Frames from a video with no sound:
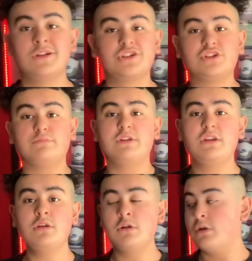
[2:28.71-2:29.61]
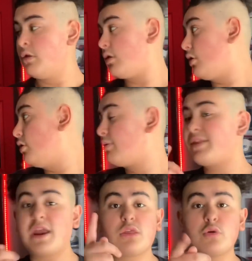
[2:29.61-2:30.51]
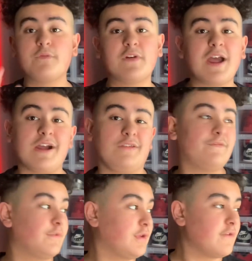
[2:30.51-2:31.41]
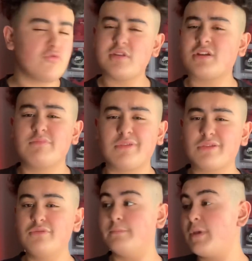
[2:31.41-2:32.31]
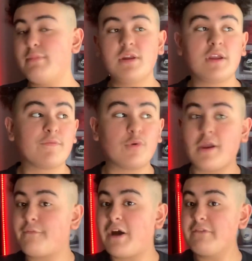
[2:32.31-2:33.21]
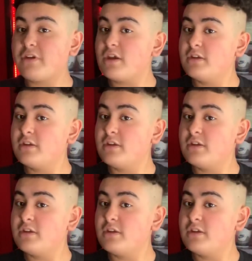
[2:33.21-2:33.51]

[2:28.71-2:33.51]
Just me, so stay tuned for that. You feel me? Giveaway's coming soon. Maybe you give away at 5K?